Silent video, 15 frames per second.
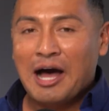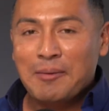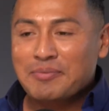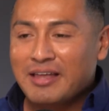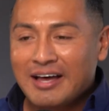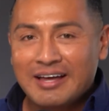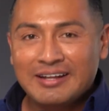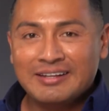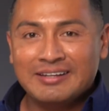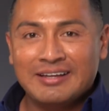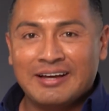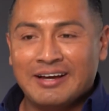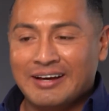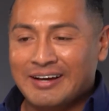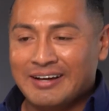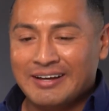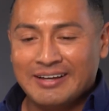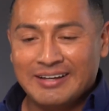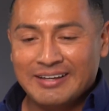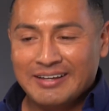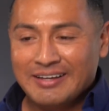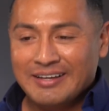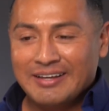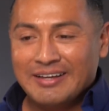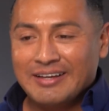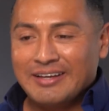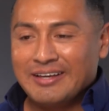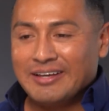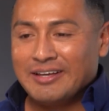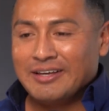I'm not uh,
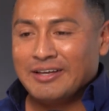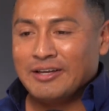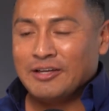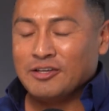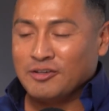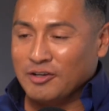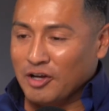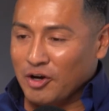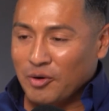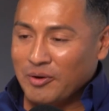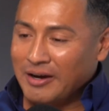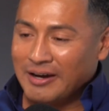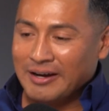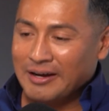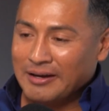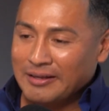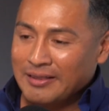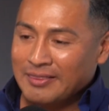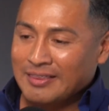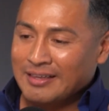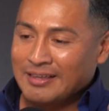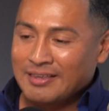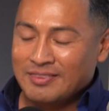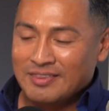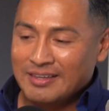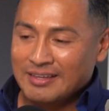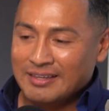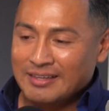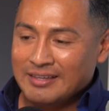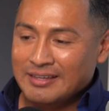you know uh, the
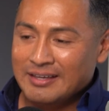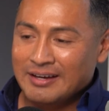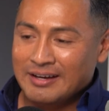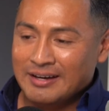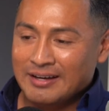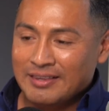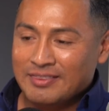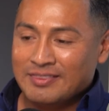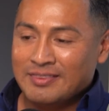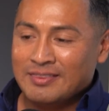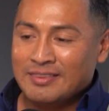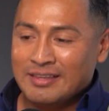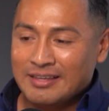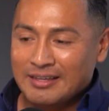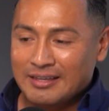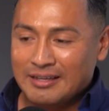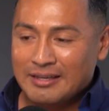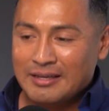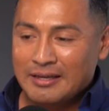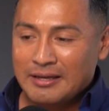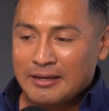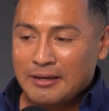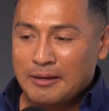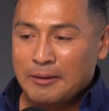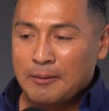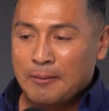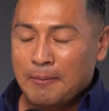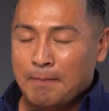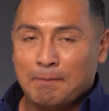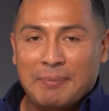the uh, the
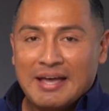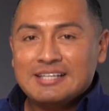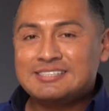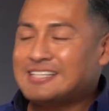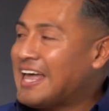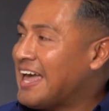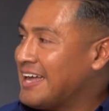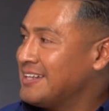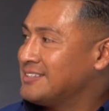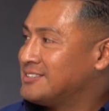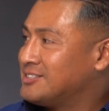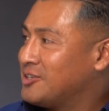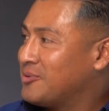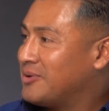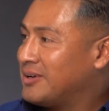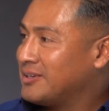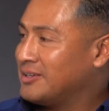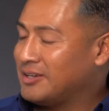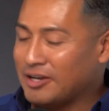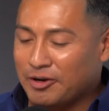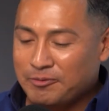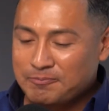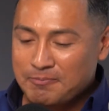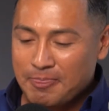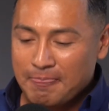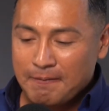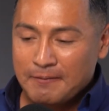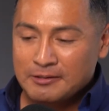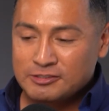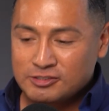best at and so on you know
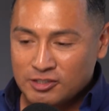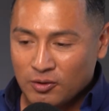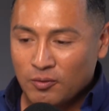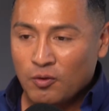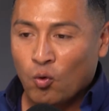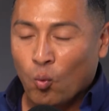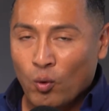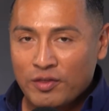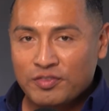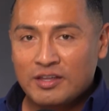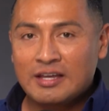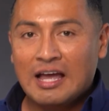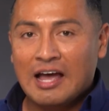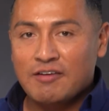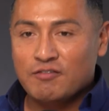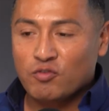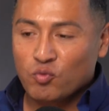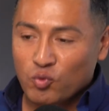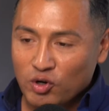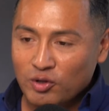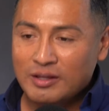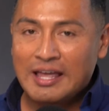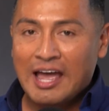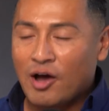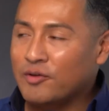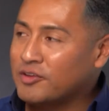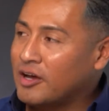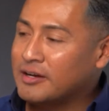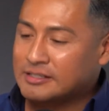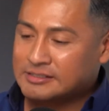so one thing I've really
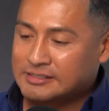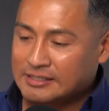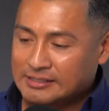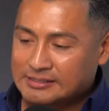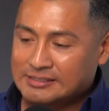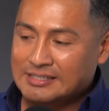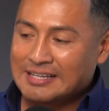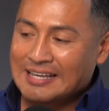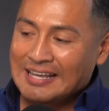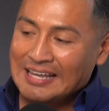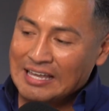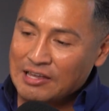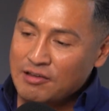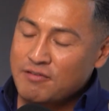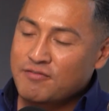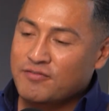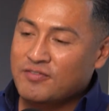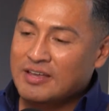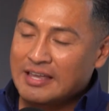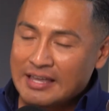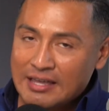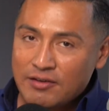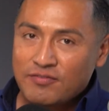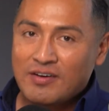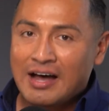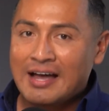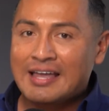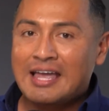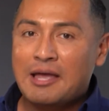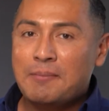held on is this: if if
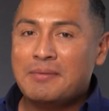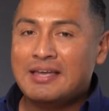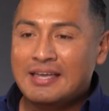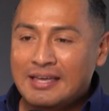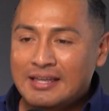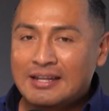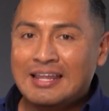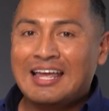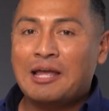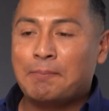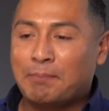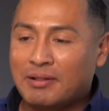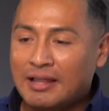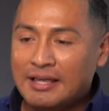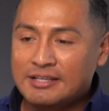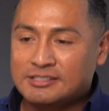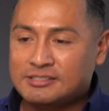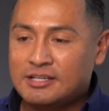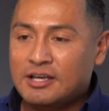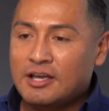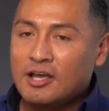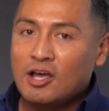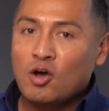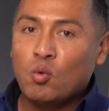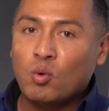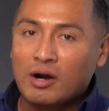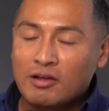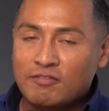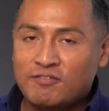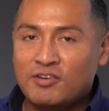I am in a place
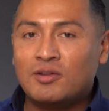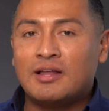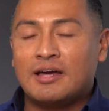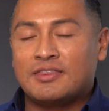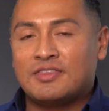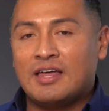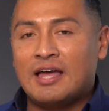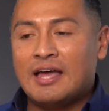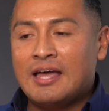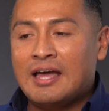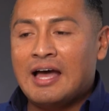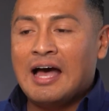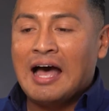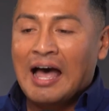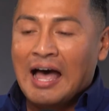where I feel like that,